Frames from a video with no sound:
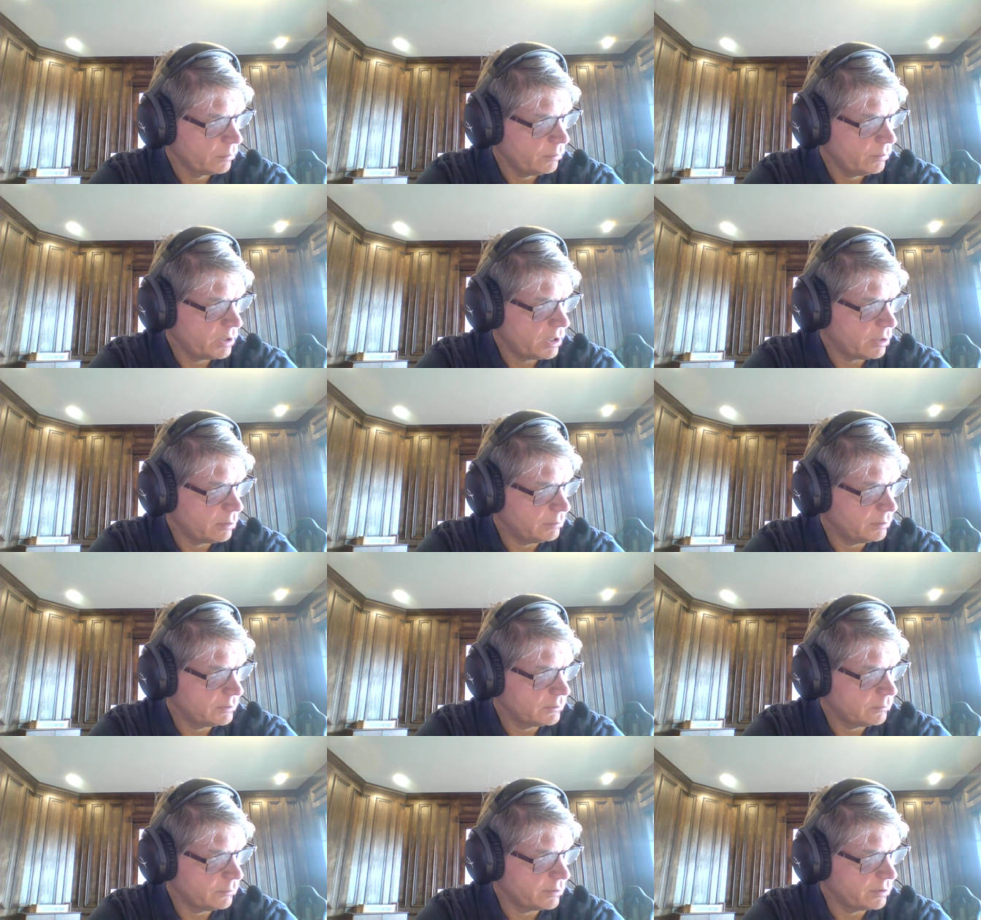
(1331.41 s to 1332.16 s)
Now
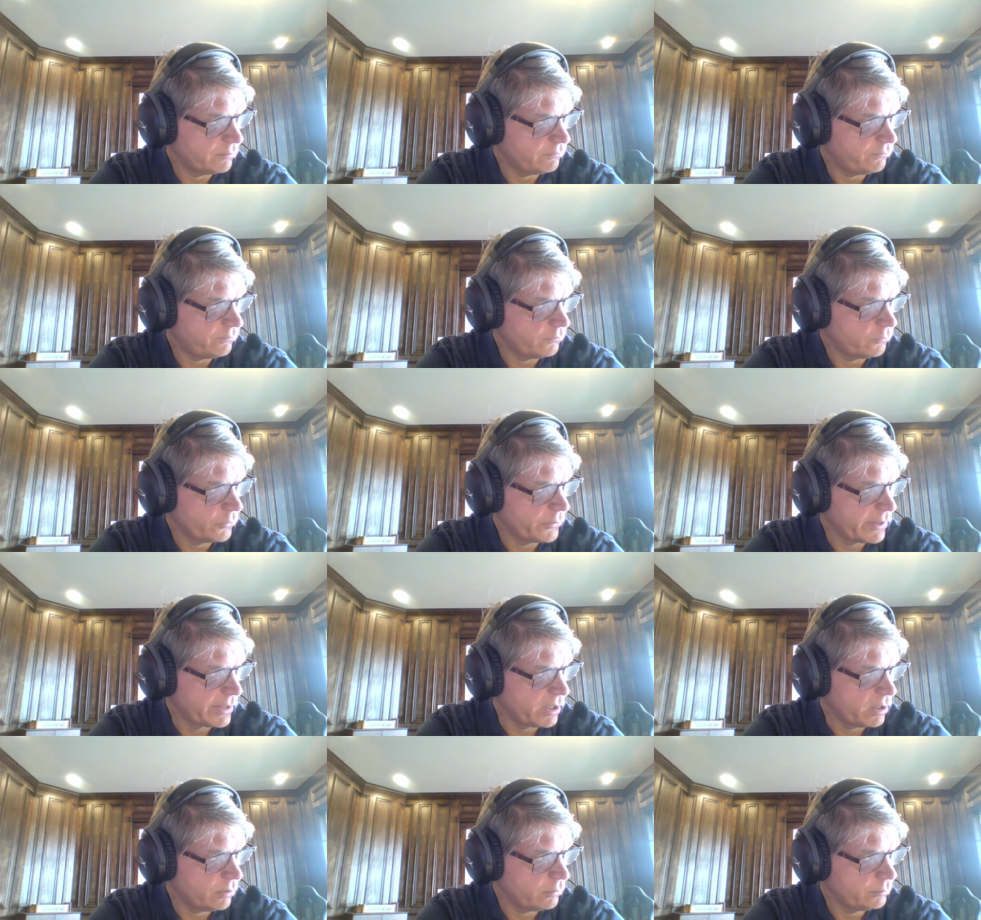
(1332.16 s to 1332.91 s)
let's look at 4
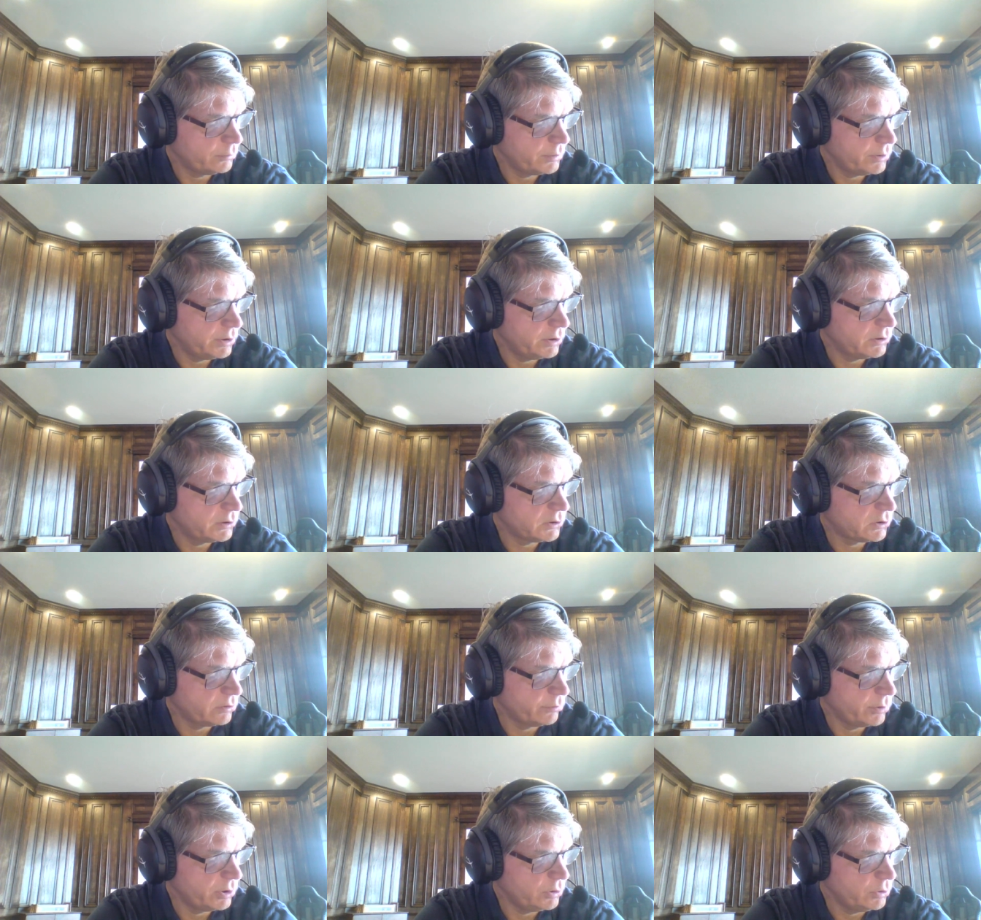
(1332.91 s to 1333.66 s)
down,
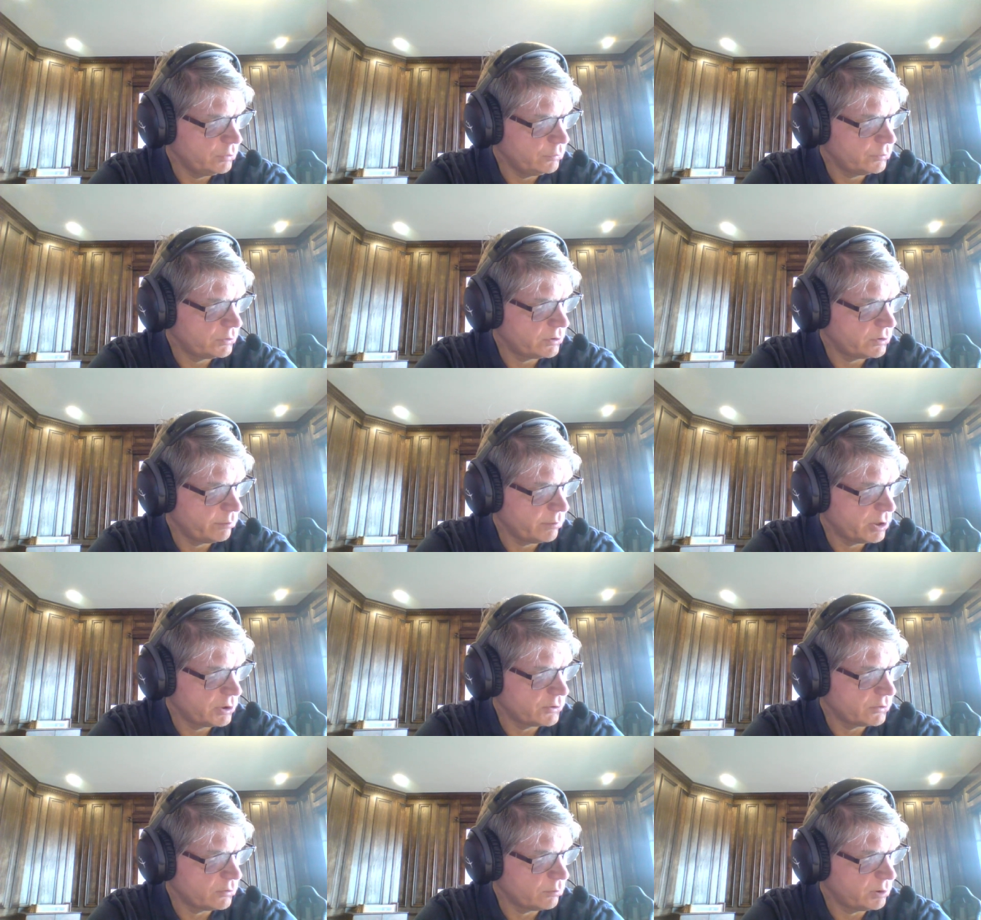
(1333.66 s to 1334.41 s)
instrument used to
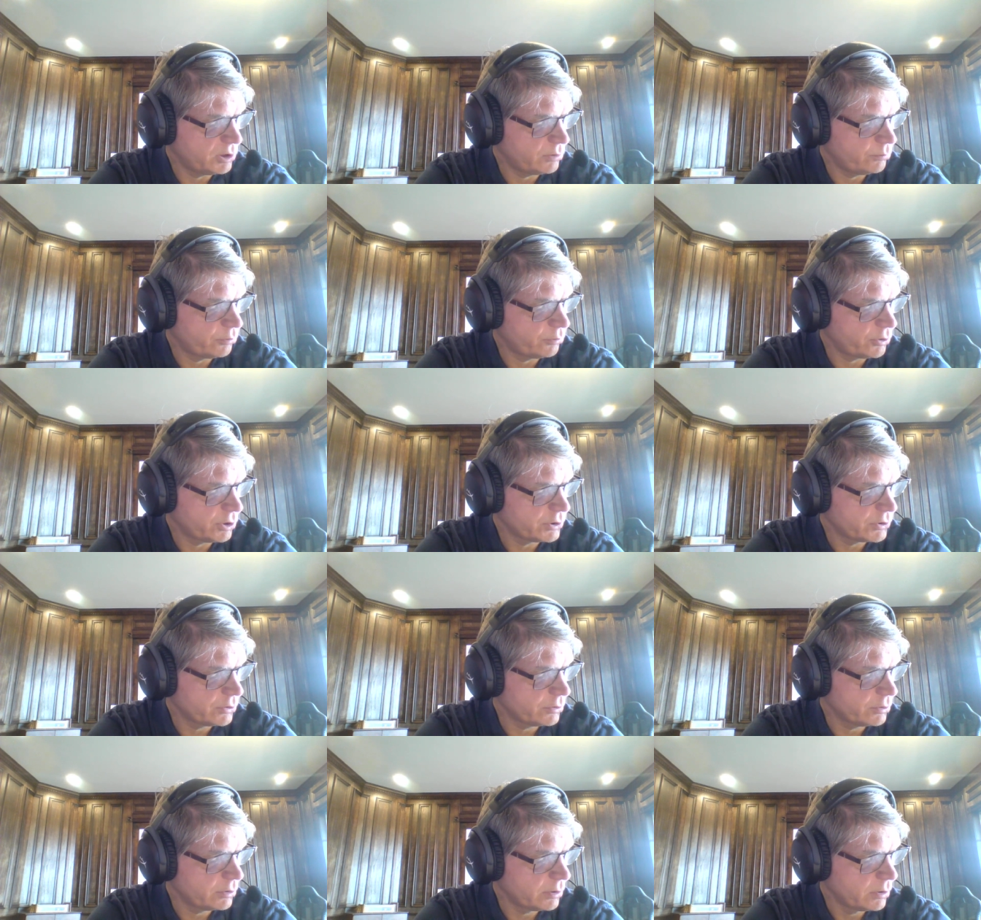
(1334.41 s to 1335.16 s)
measure blood
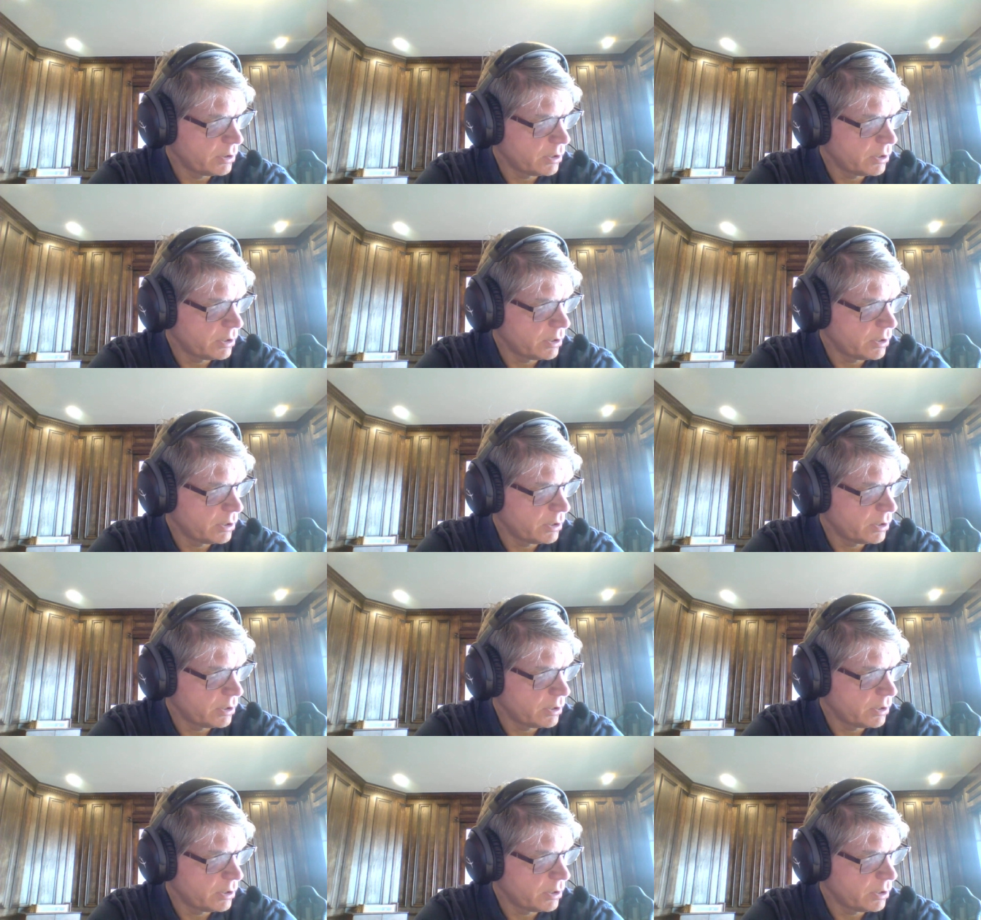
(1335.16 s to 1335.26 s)
pressure.